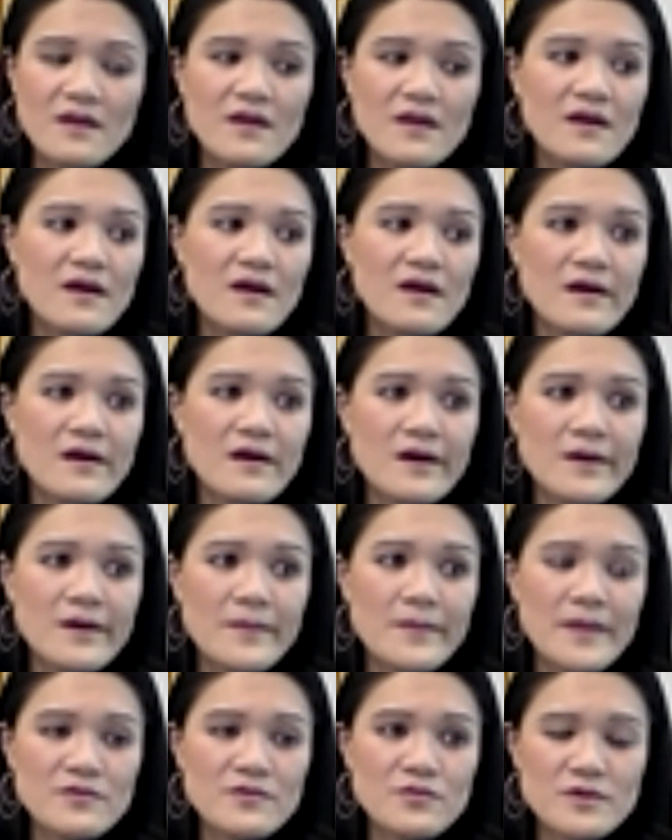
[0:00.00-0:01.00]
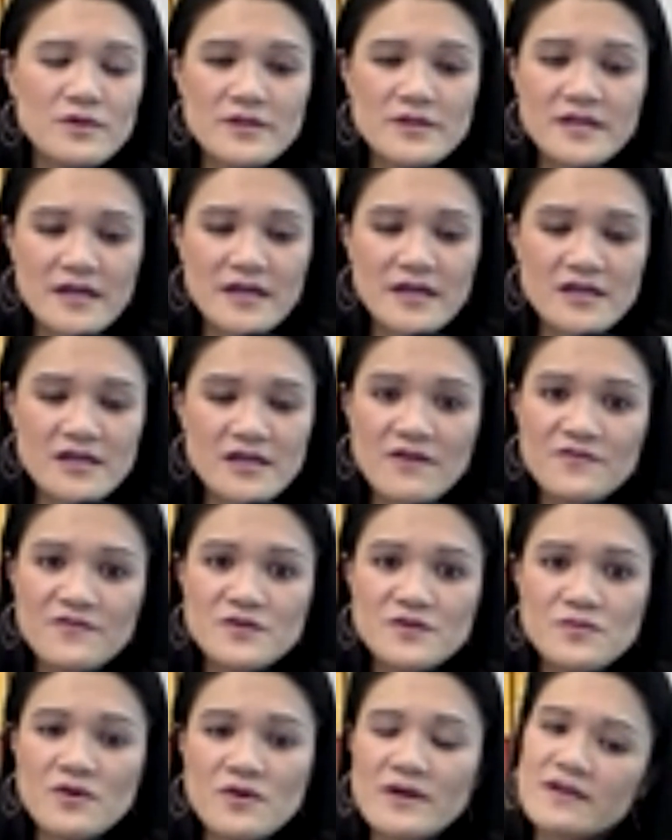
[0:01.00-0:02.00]
um, and really getting
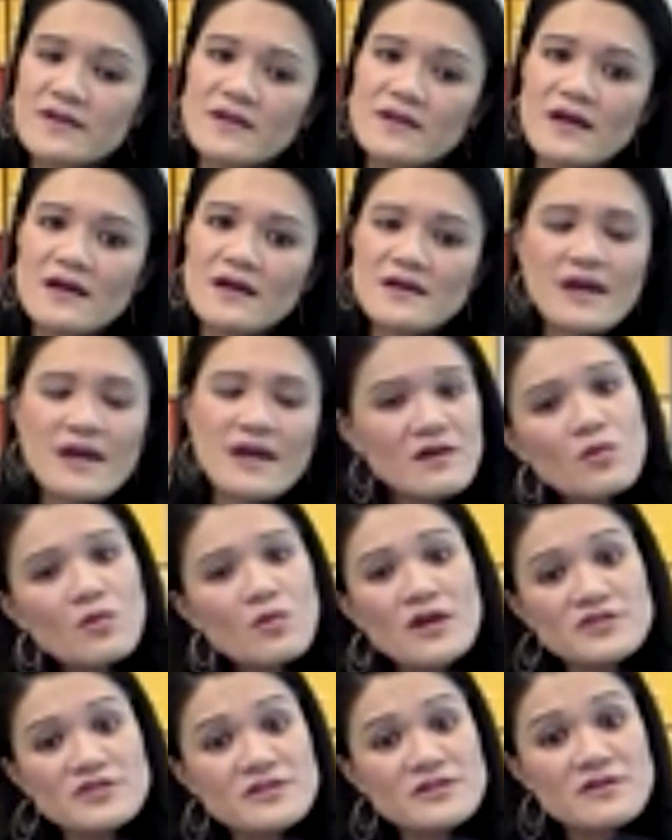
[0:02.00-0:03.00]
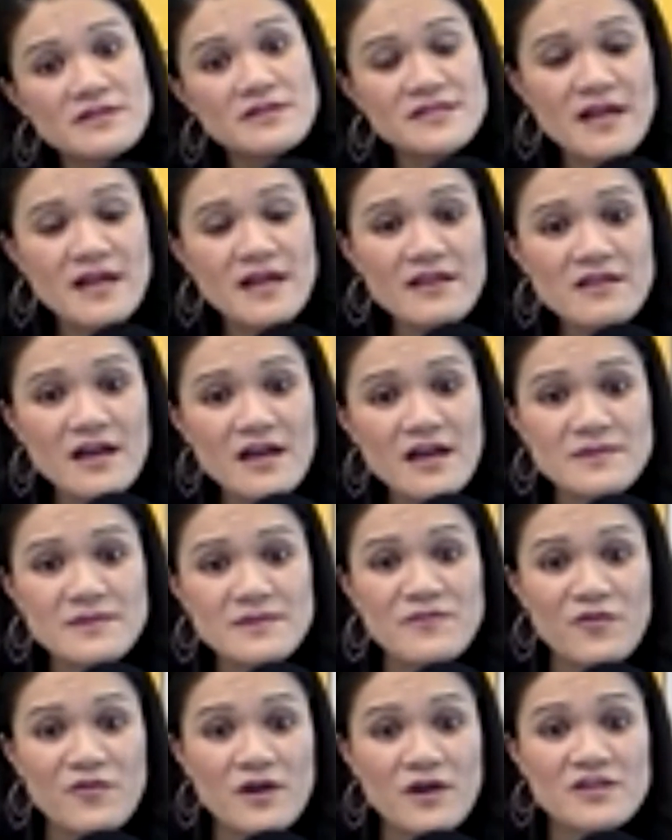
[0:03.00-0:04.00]
comfortable and kind of watching on the sidelines
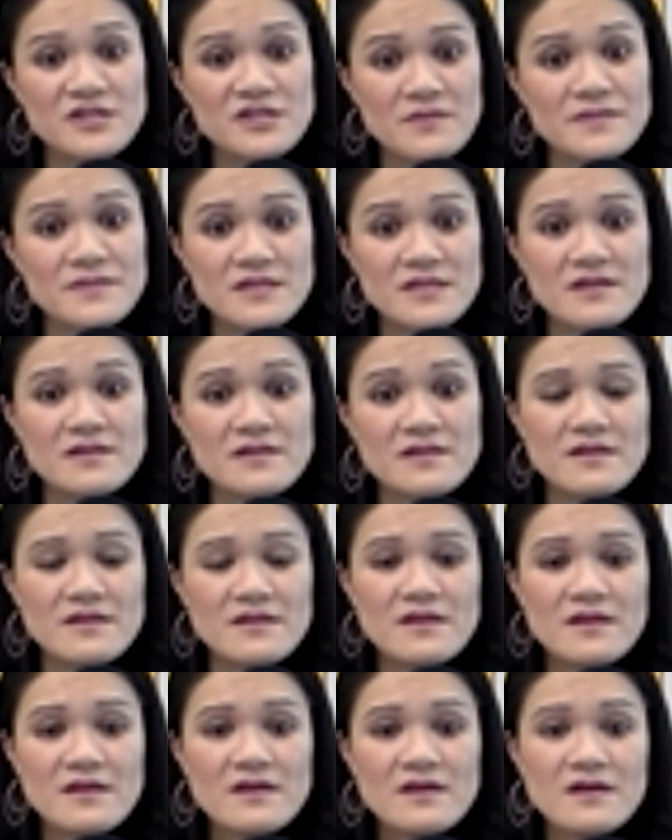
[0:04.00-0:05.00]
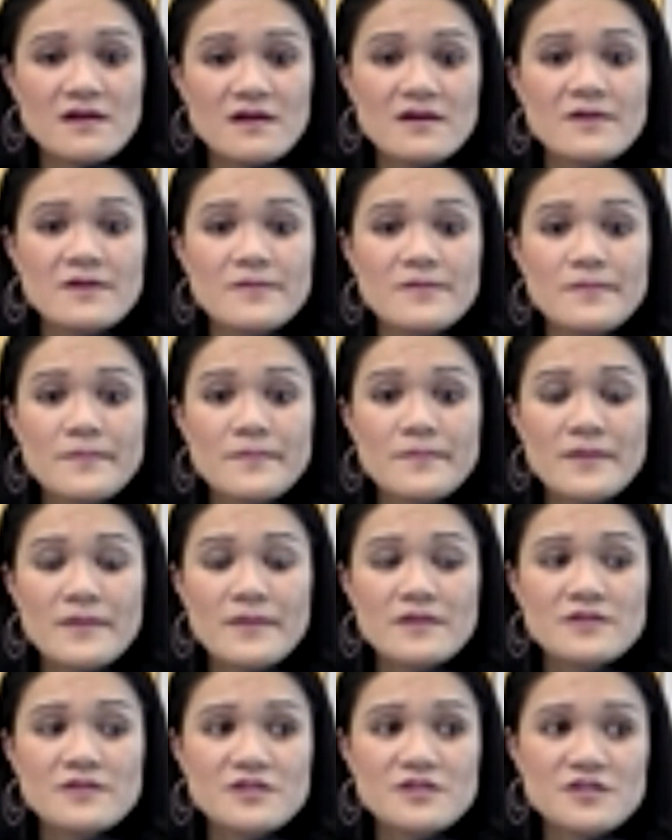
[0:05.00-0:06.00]
before I jumped in um,
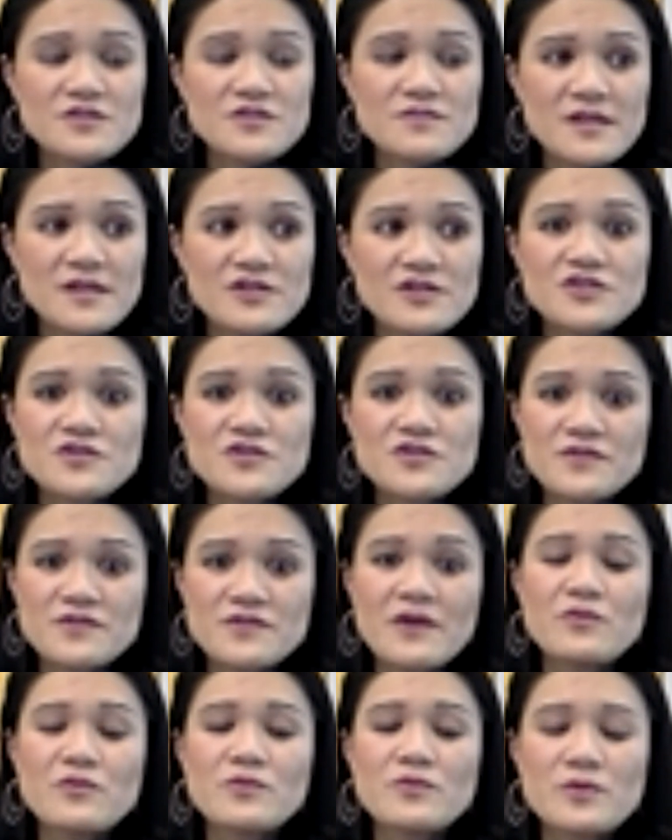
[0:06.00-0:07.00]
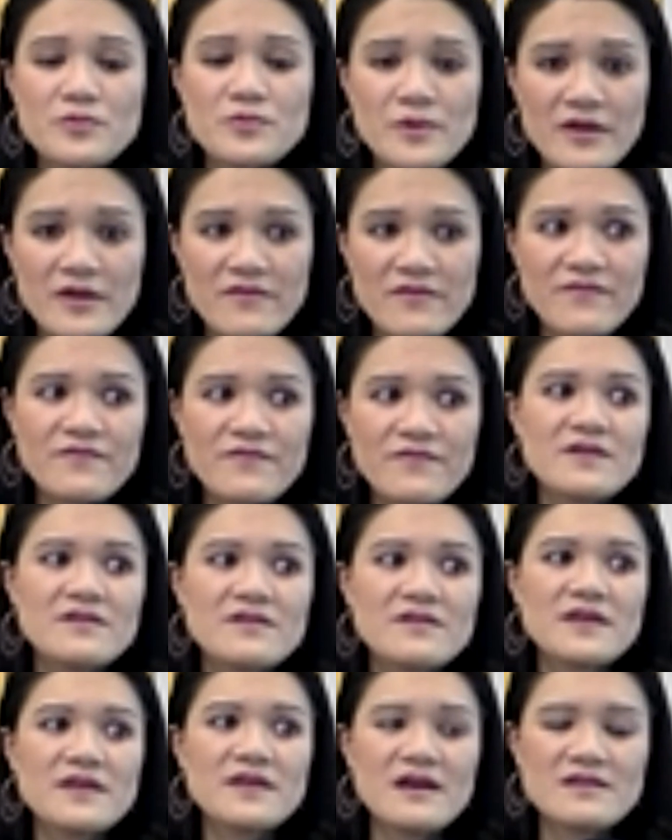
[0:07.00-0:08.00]
just to make sure that we were right
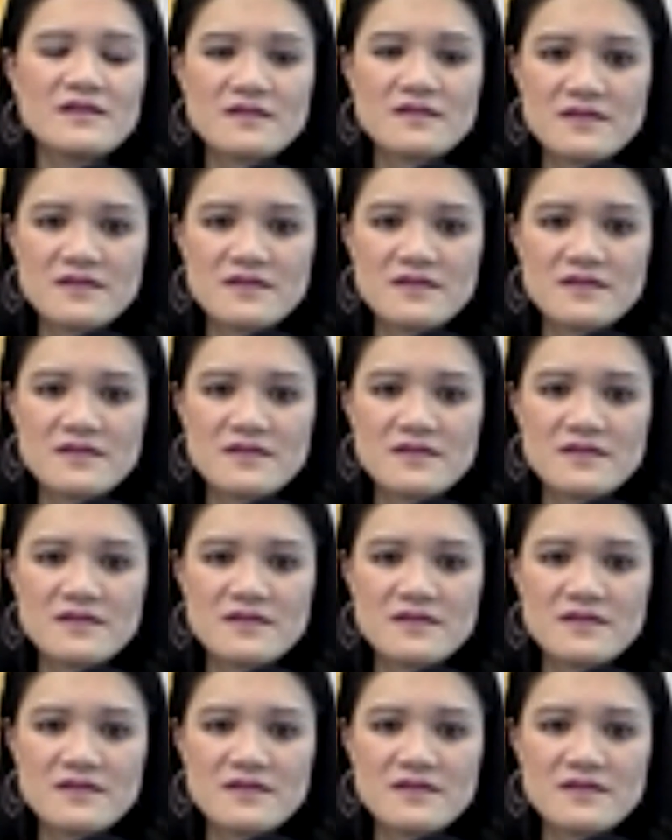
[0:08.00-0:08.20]
fit, that